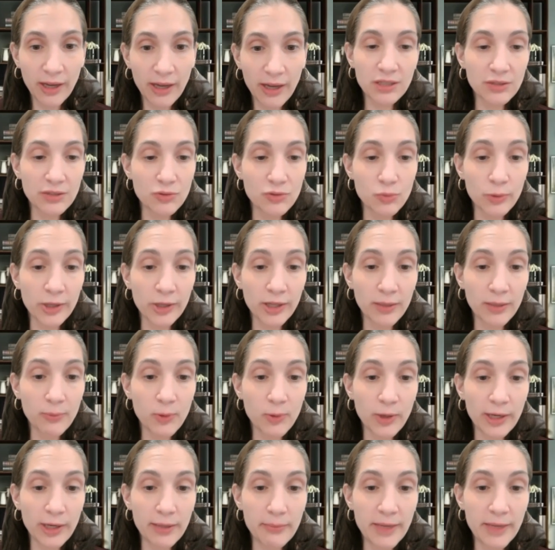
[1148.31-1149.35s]
It's really
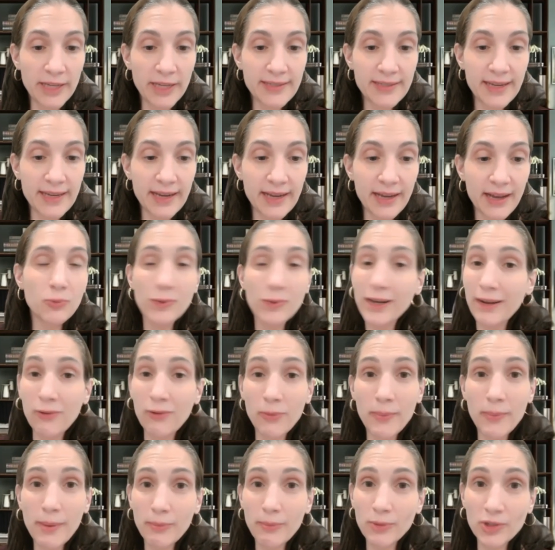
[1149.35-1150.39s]
pretty amazing when I
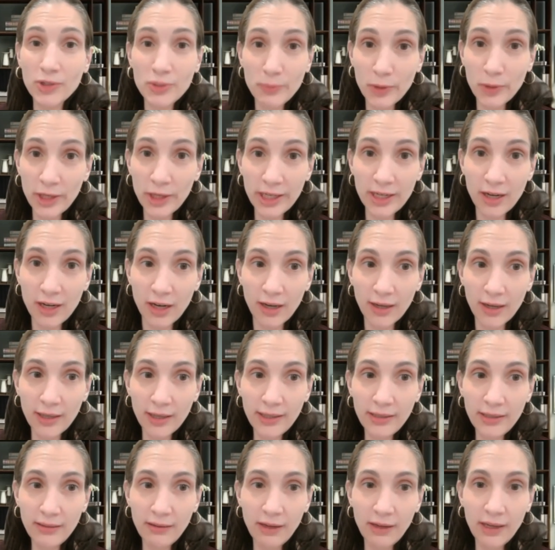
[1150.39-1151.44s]
remember to put it
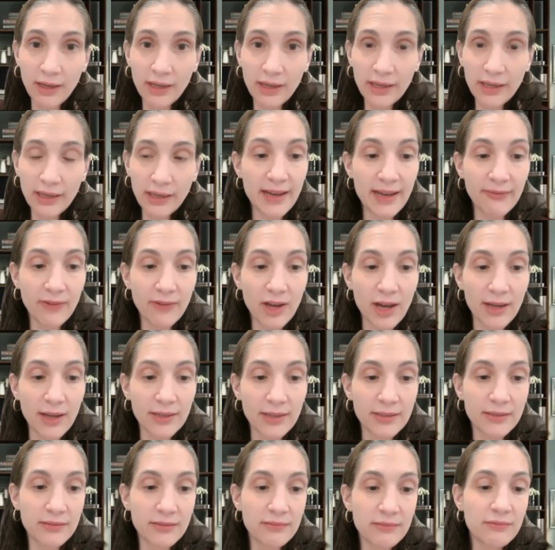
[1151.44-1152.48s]
on. I've
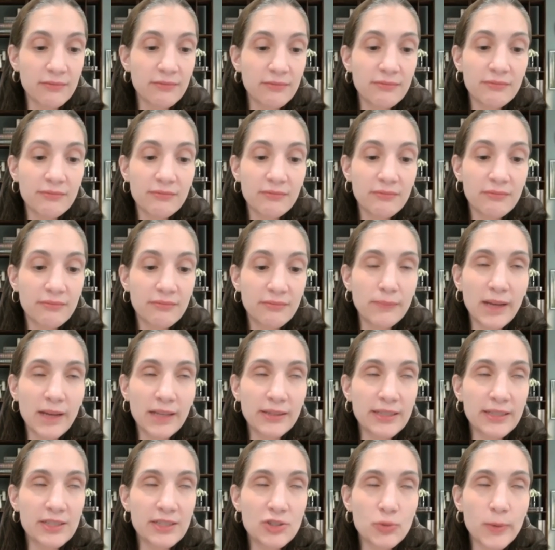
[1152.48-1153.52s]
gotten
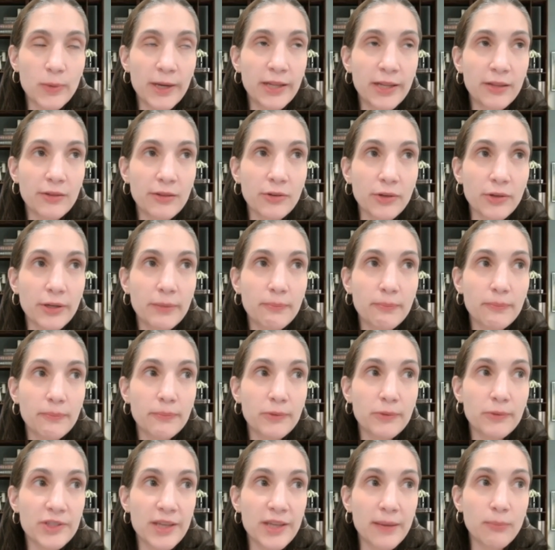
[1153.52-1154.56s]
at least
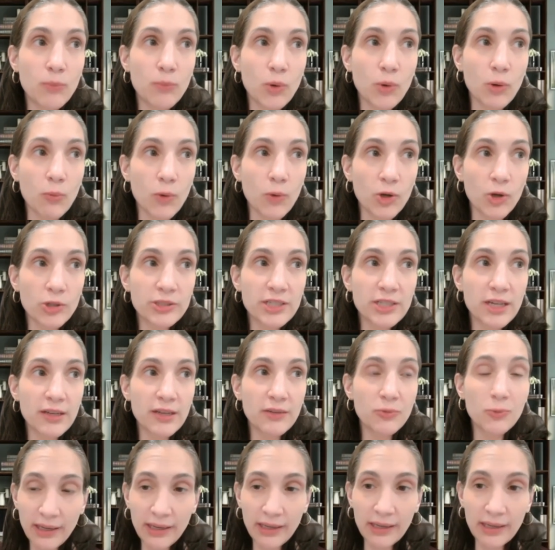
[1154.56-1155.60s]
20-30% more work
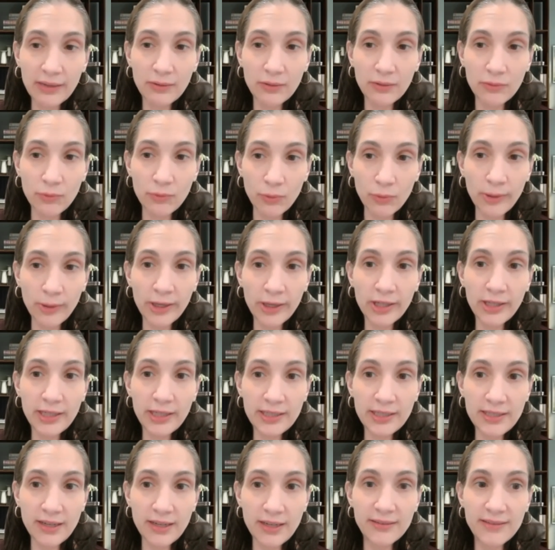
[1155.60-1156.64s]
done. It really
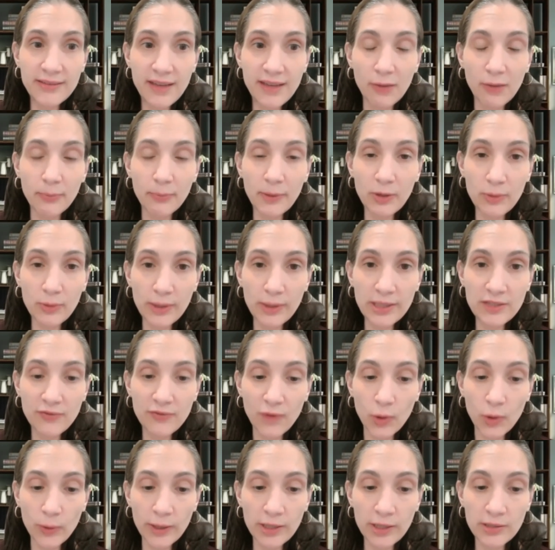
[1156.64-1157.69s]
does help increase
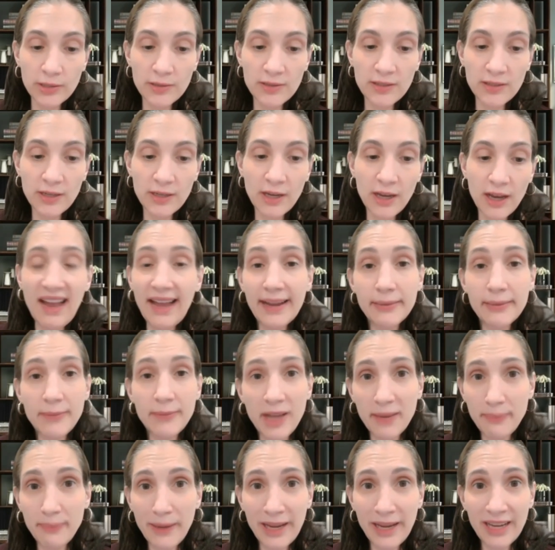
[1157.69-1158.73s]
focus. I am
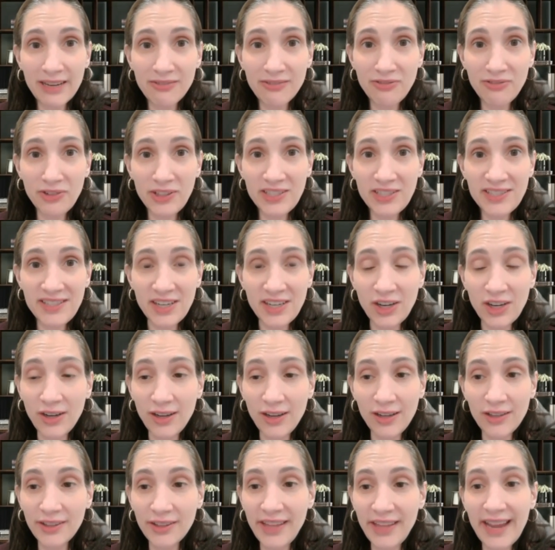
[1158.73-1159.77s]
not paid for this at
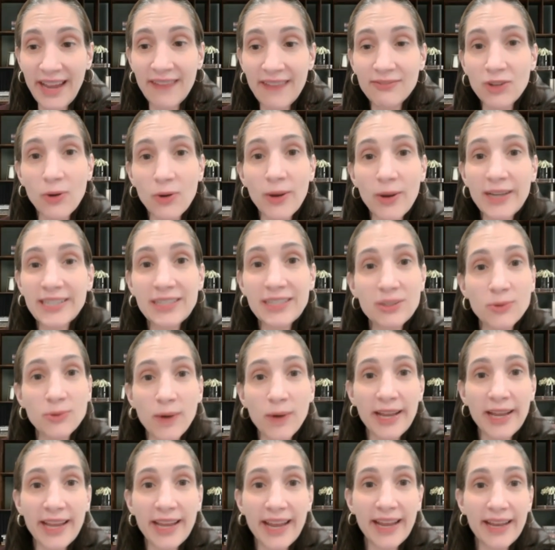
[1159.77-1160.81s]
all. They have no idea who
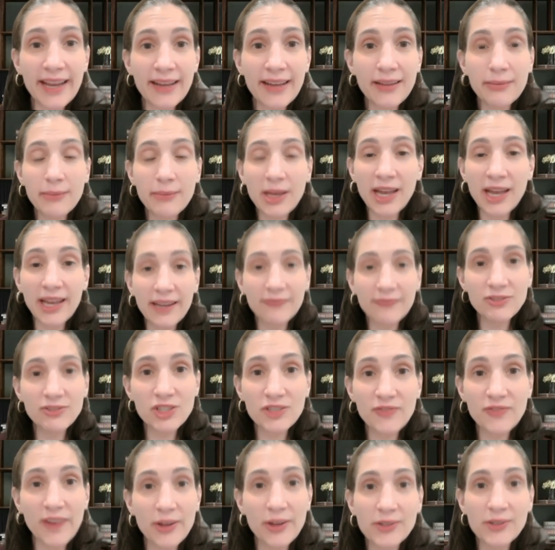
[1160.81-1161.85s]
I am. I have
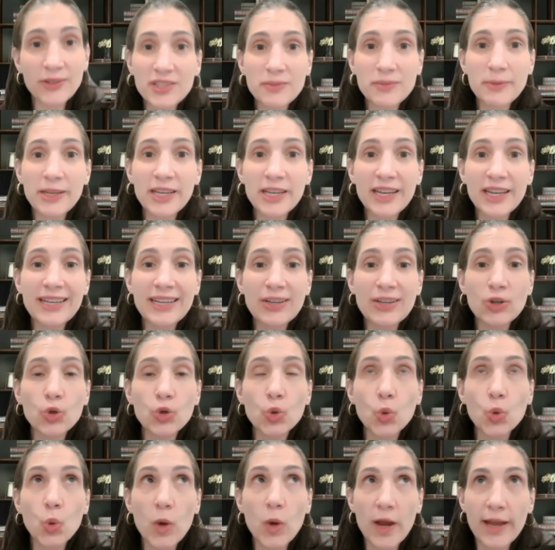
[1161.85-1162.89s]
just found it to be an
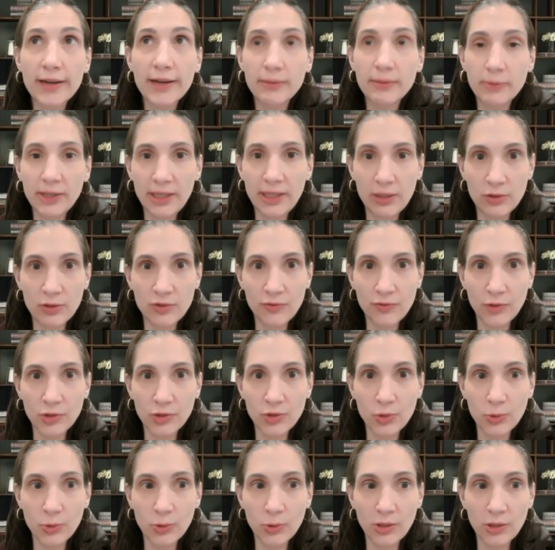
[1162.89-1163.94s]
incredibly useful
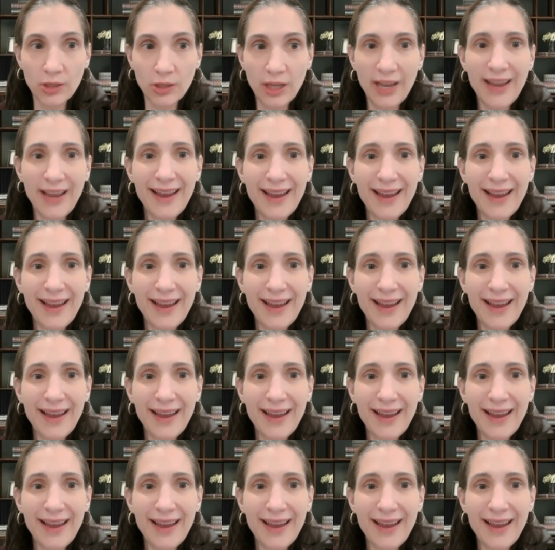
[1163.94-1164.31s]
tool.